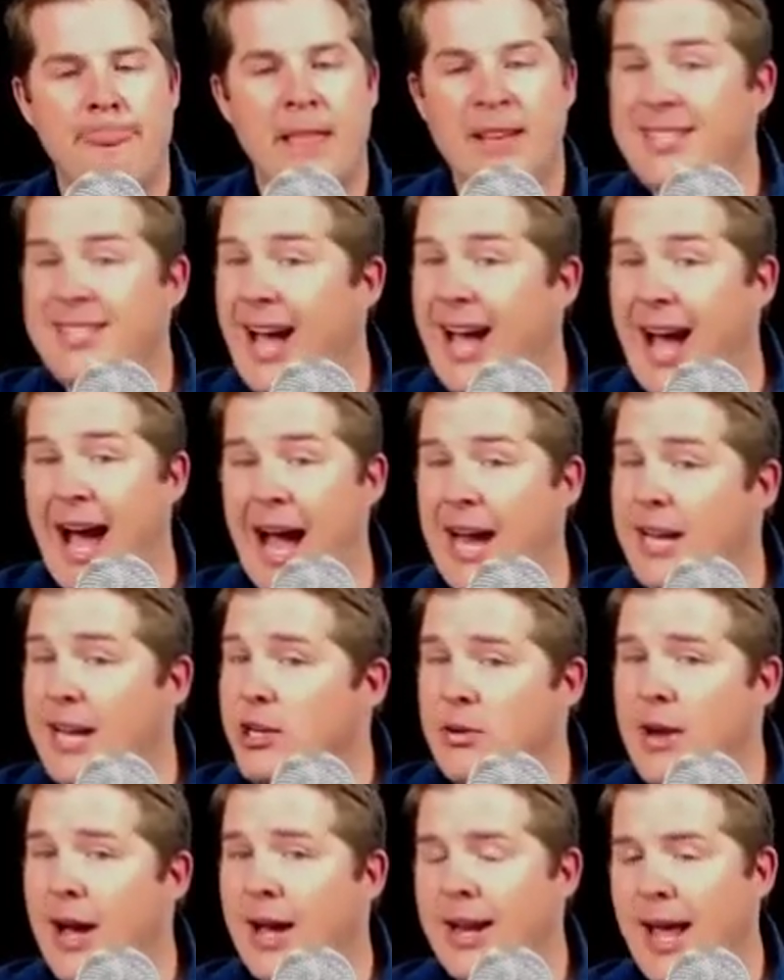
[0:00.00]
See, I do
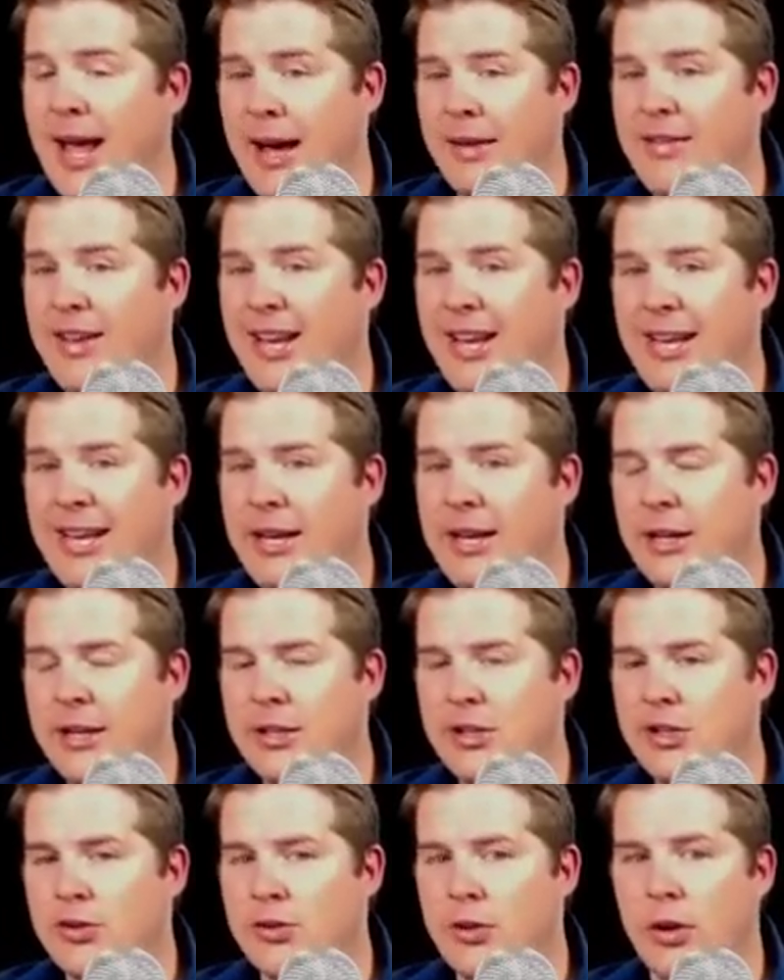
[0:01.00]
not have any
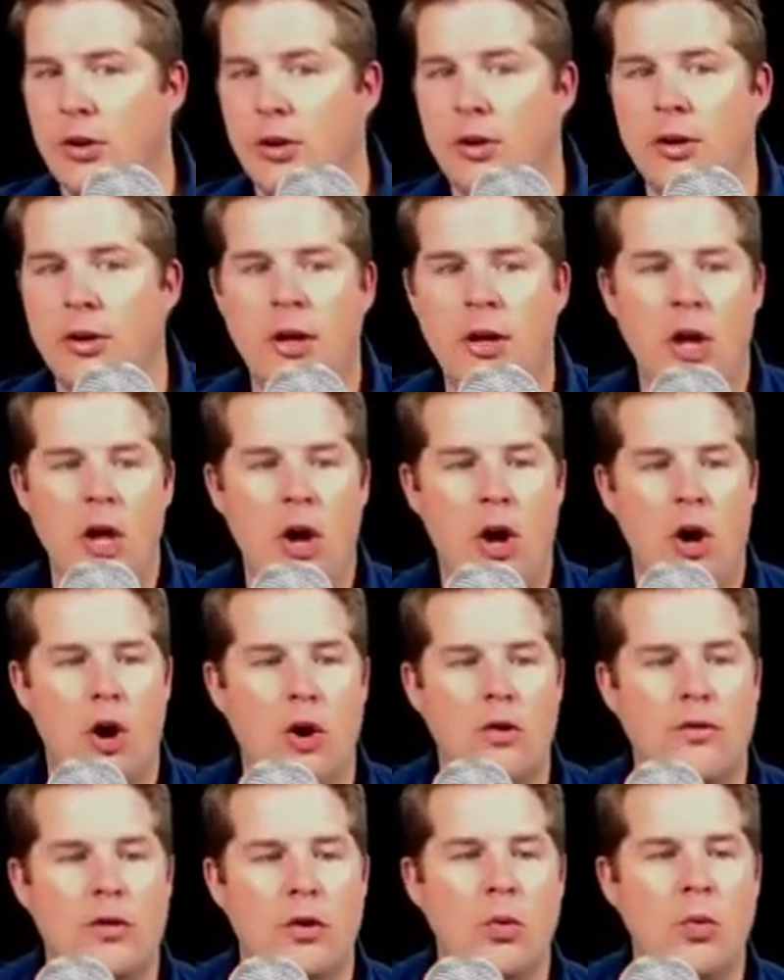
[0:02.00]
control
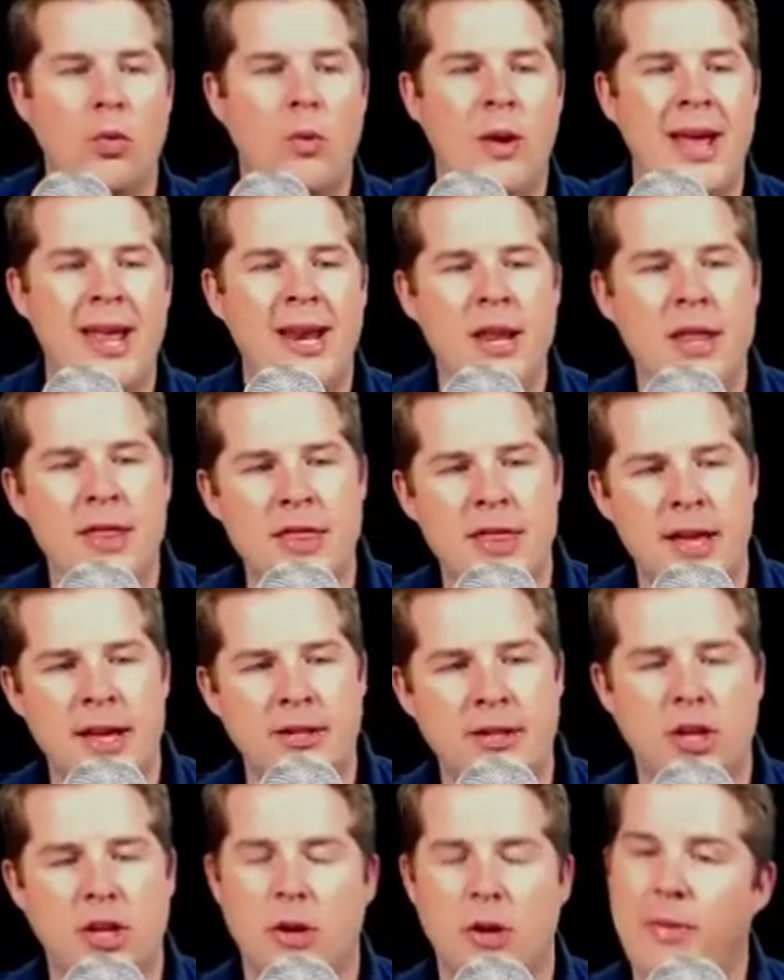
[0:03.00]
over when
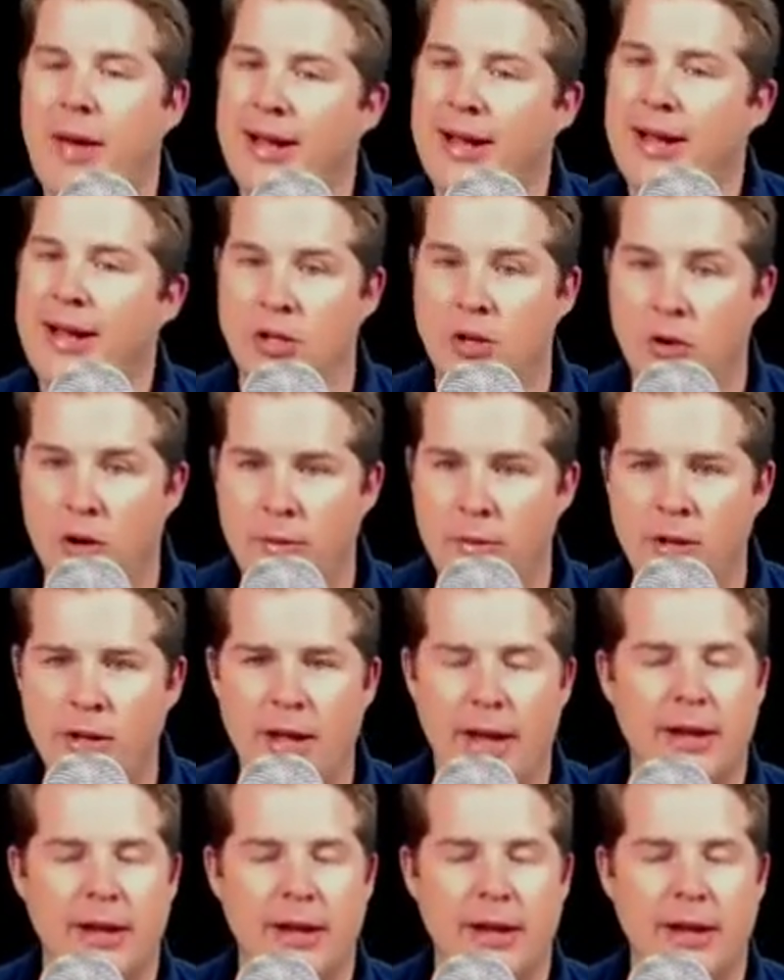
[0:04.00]
things go back to normal.